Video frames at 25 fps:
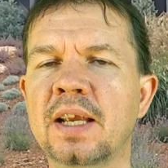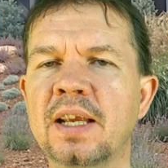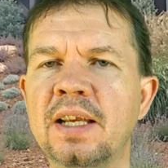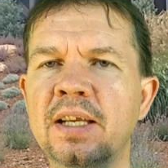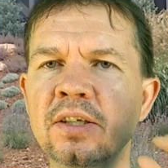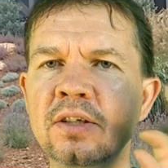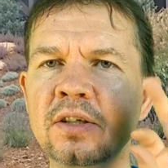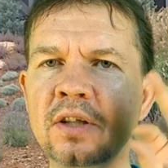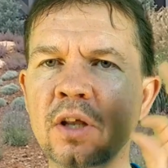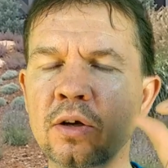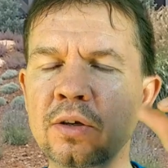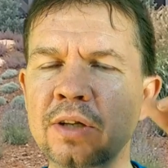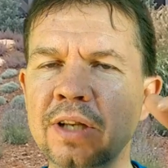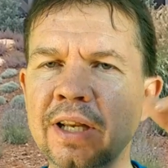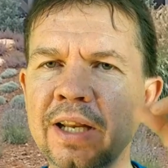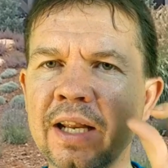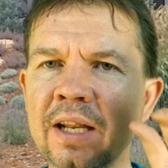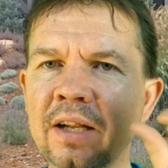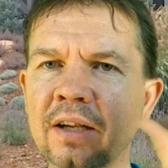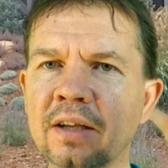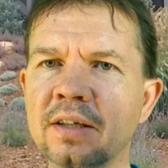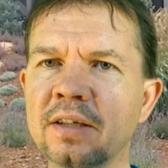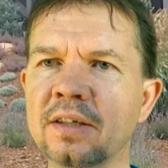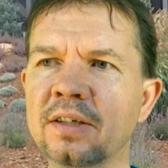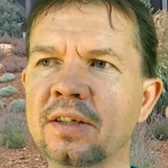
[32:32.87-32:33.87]
is those
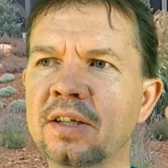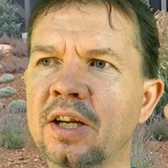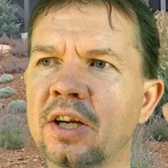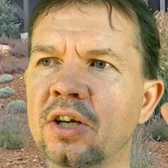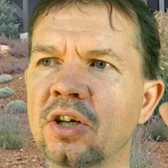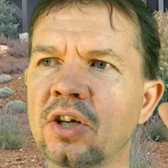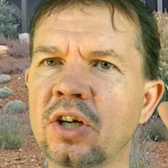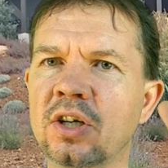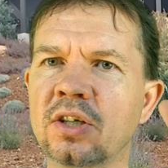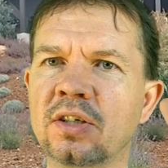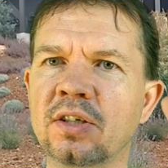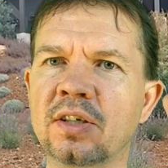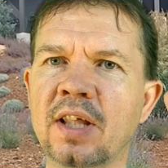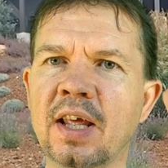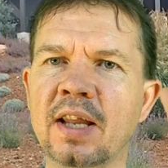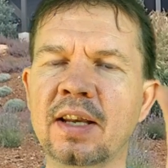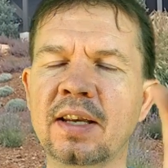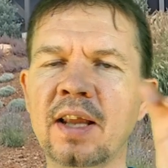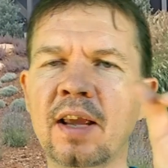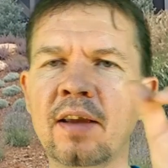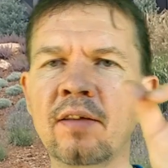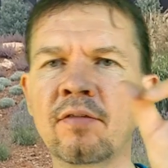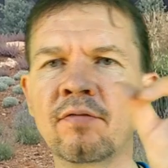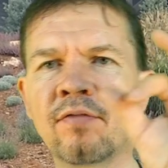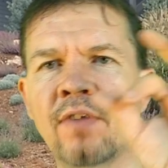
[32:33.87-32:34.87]
little decisions that
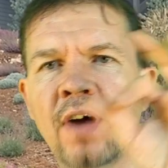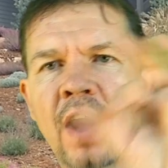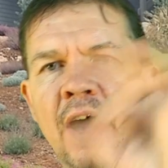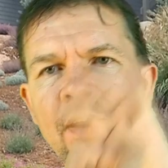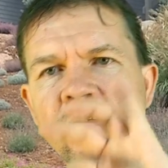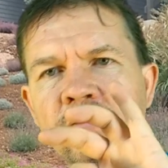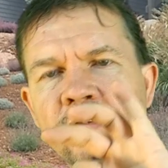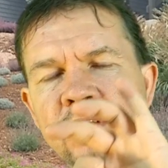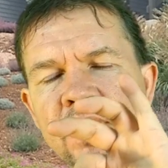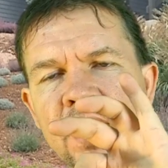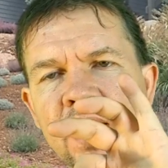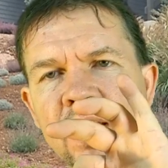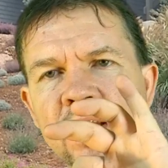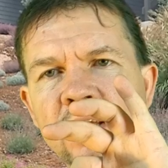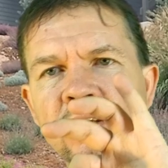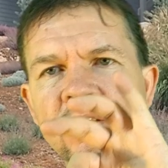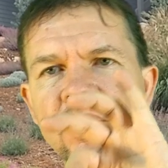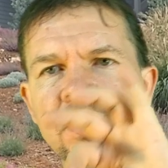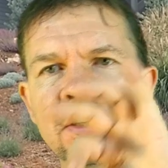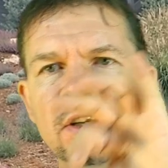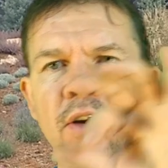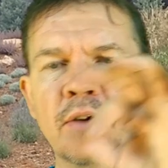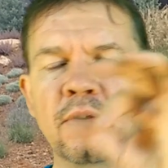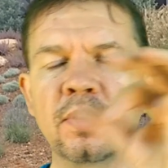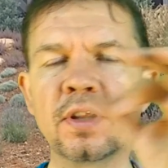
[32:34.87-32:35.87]
take 5
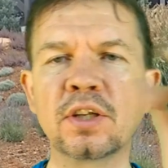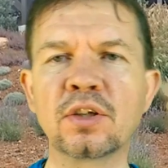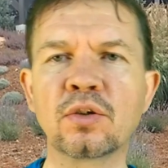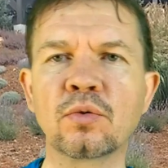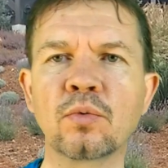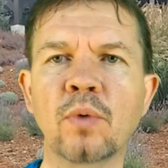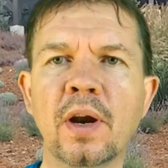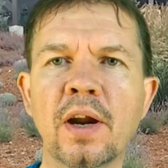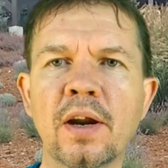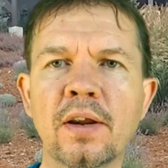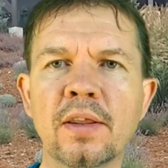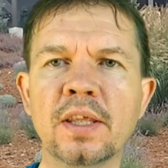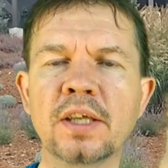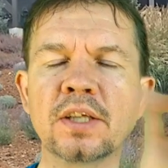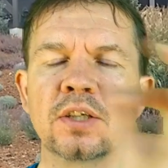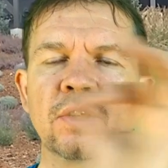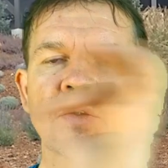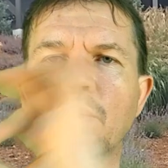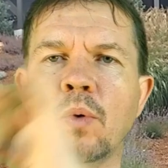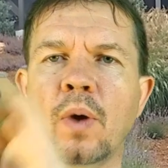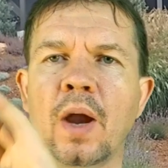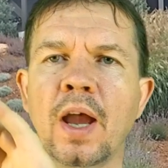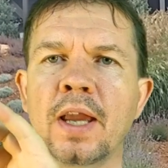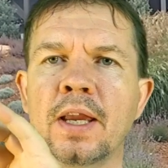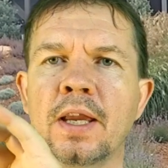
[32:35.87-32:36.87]
seconds to go this way or this
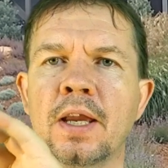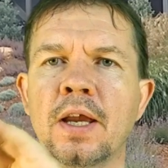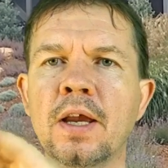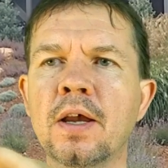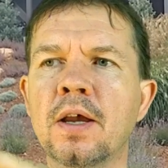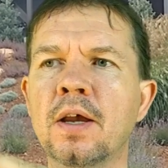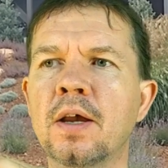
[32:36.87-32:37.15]
way,